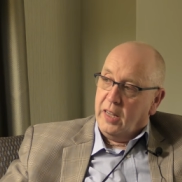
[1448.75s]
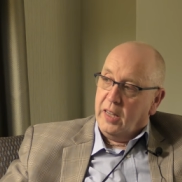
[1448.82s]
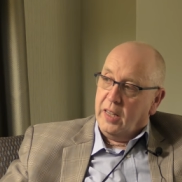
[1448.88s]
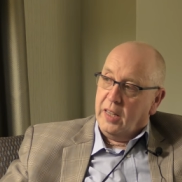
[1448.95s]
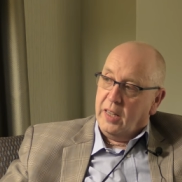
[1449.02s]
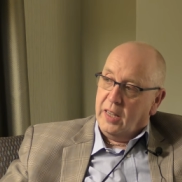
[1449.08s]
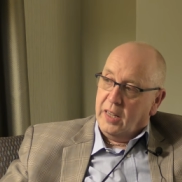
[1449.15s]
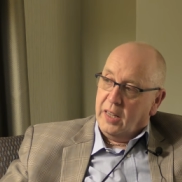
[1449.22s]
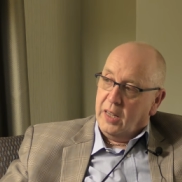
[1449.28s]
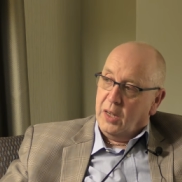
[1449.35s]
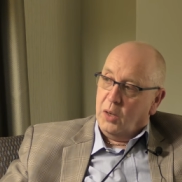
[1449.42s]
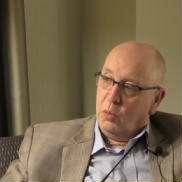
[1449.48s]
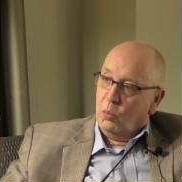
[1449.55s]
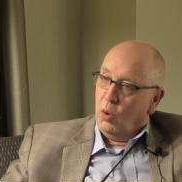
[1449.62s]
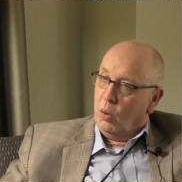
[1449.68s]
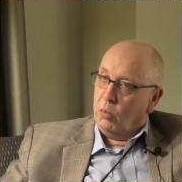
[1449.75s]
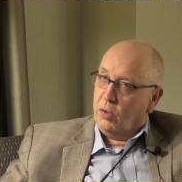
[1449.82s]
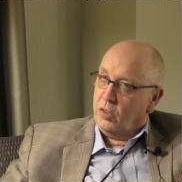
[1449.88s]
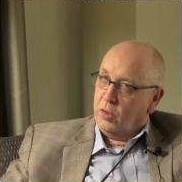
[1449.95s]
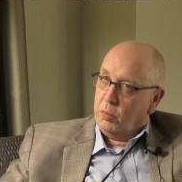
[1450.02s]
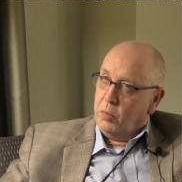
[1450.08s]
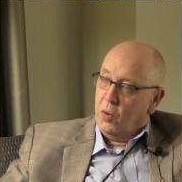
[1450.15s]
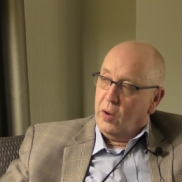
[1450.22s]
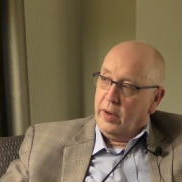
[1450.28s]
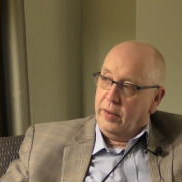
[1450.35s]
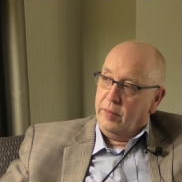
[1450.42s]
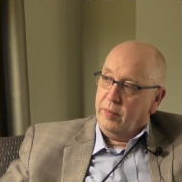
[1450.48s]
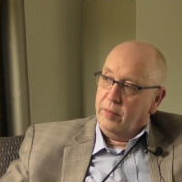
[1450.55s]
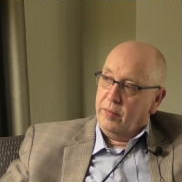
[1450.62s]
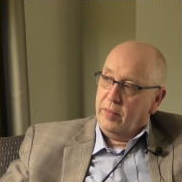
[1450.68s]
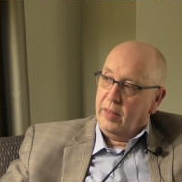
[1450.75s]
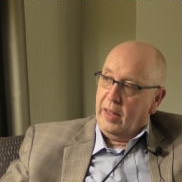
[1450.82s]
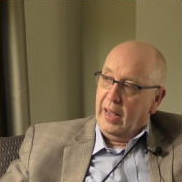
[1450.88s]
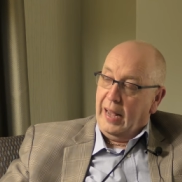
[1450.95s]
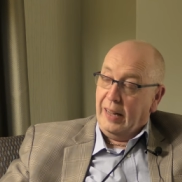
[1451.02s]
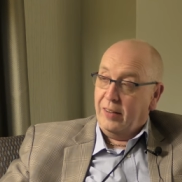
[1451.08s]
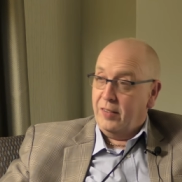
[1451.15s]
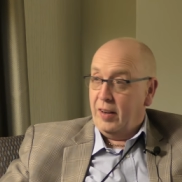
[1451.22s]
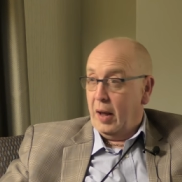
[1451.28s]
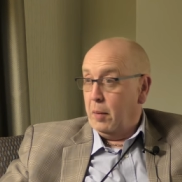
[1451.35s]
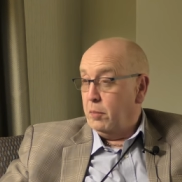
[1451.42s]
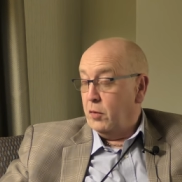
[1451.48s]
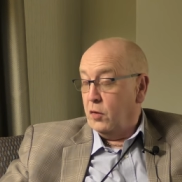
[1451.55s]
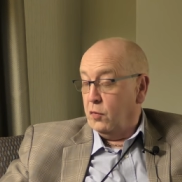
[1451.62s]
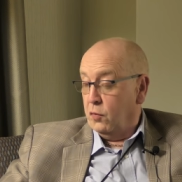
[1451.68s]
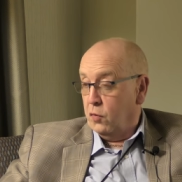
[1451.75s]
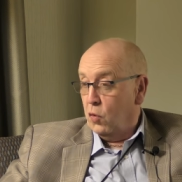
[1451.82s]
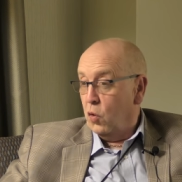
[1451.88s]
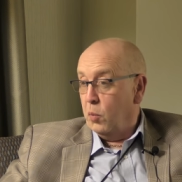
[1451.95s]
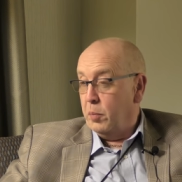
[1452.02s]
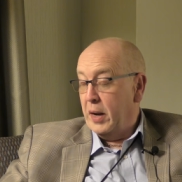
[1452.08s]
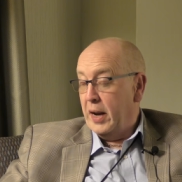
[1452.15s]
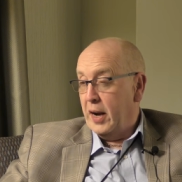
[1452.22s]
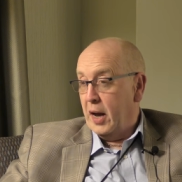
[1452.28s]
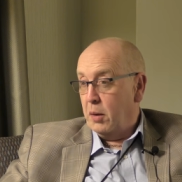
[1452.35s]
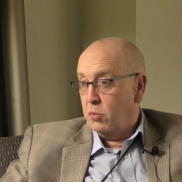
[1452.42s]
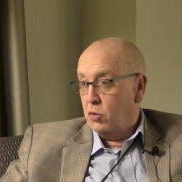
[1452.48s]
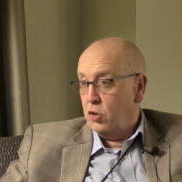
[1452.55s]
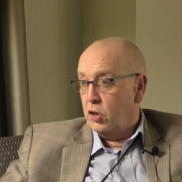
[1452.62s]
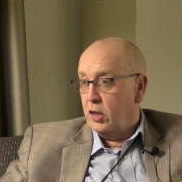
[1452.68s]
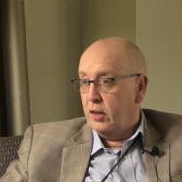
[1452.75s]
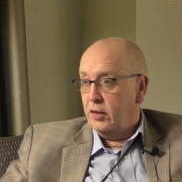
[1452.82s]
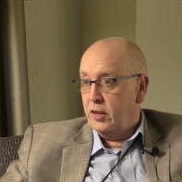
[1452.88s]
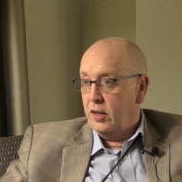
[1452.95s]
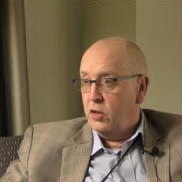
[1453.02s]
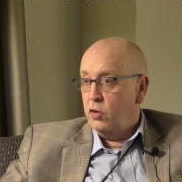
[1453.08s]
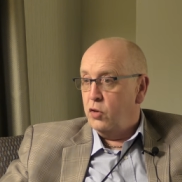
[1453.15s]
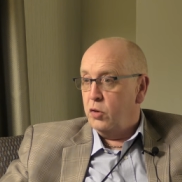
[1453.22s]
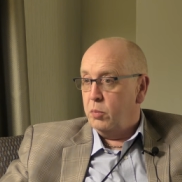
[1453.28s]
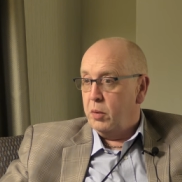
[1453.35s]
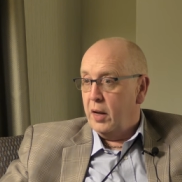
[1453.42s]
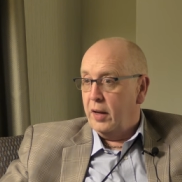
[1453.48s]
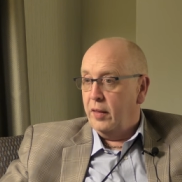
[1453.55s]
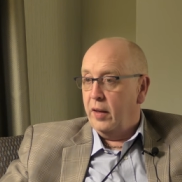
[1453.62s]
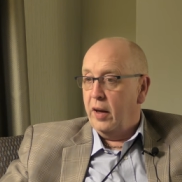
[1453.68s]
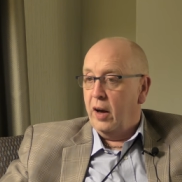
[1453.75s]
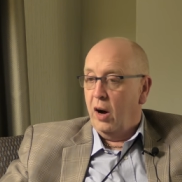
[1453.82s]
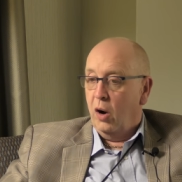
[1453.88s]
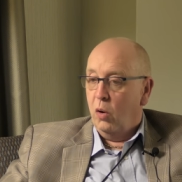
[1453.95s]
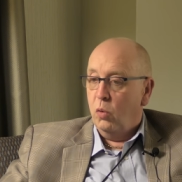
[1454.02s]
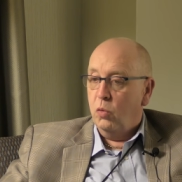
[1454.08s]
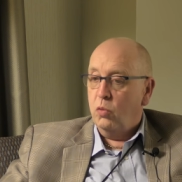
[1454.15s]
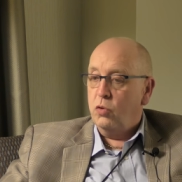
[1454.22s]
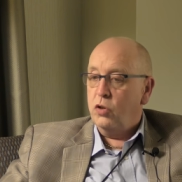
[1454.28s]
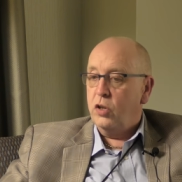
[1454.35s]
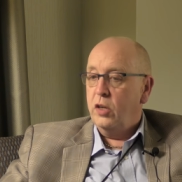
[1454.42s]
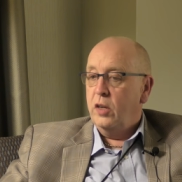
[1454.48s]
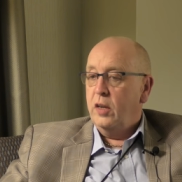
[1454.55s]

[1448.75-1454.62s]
Mm-hmm. What was the point? Except for being able to continue to play their old